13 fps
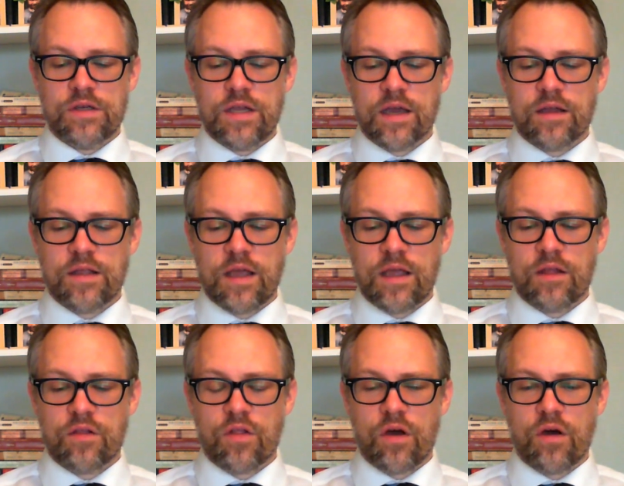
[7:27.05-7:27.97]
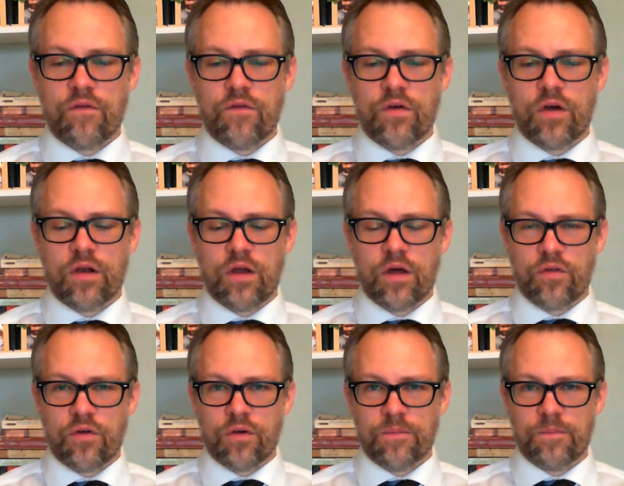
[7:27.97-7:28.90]
dictates of
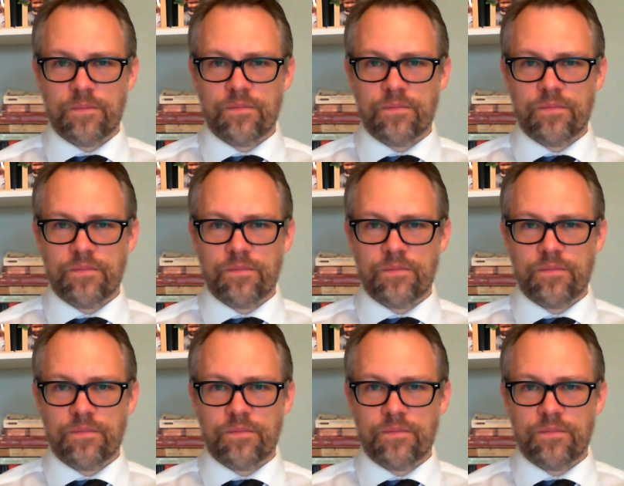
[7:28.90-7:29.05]
another.